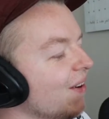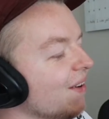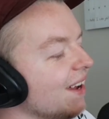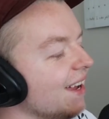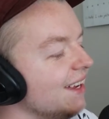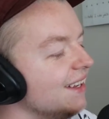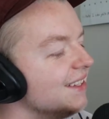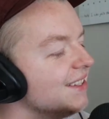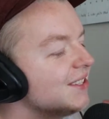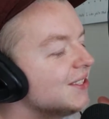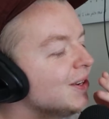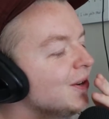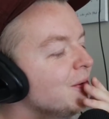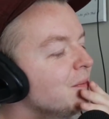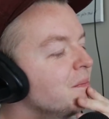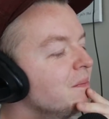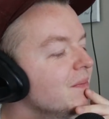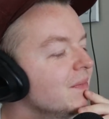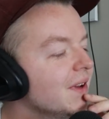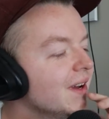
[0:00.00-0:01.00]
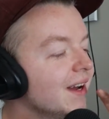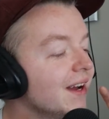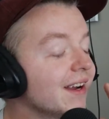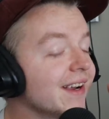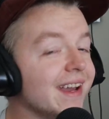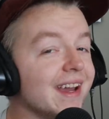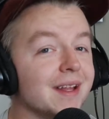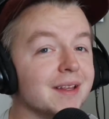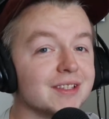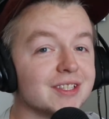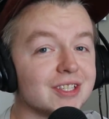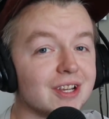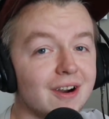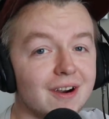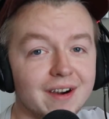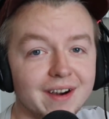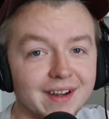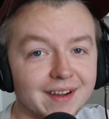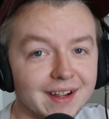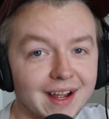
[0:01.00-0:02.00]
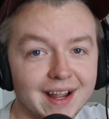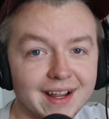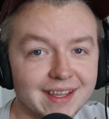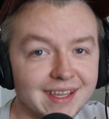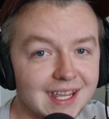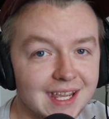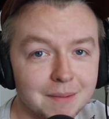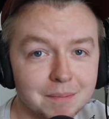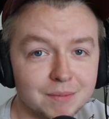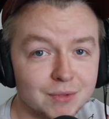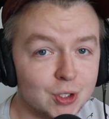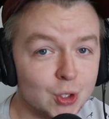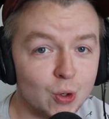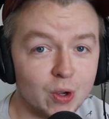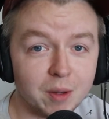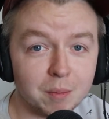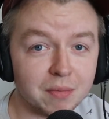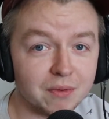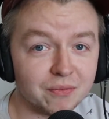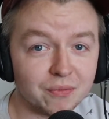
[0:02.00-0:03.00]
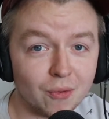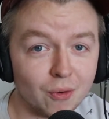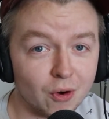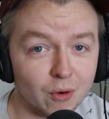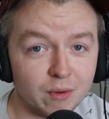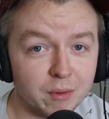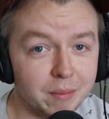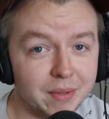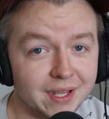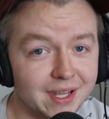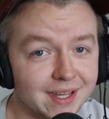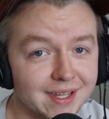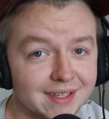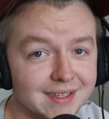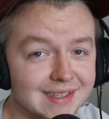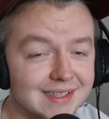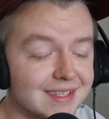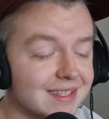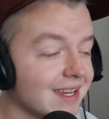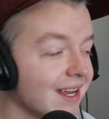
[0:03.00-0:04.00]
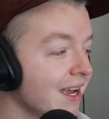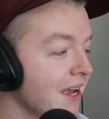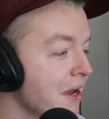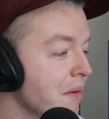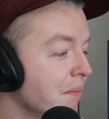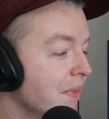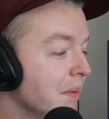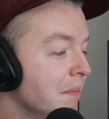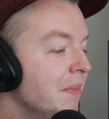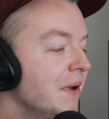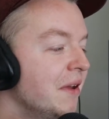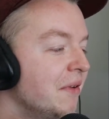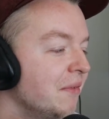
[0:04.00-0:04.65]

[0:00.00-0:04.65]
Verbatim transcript: Okay, so again, sorry, I keep doing before we begins. But